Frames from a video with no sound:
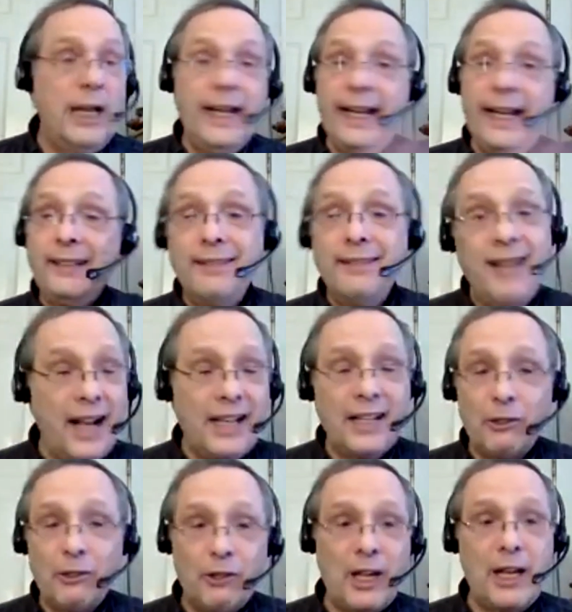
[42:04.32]
it's not going to
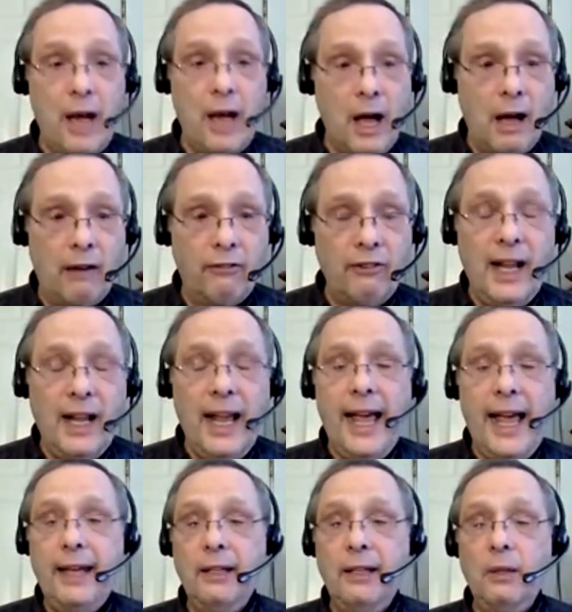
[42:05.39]
run off.
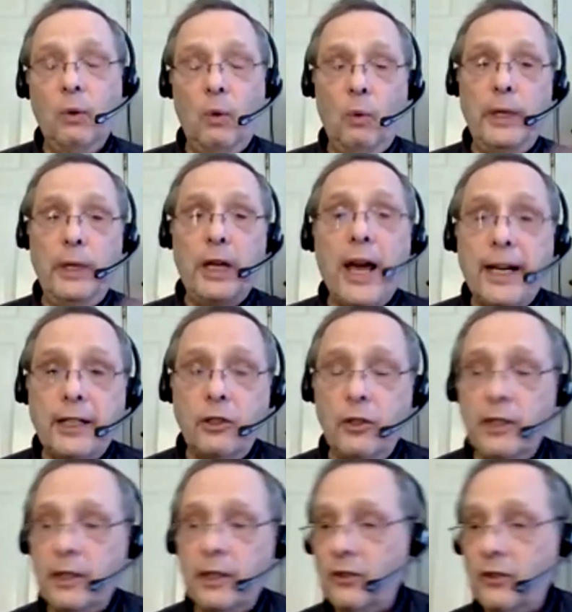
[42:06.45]
And we know how to do
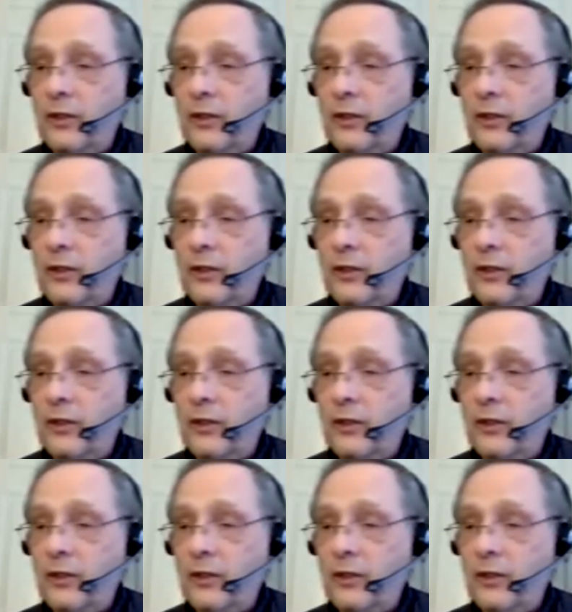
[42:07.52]
this.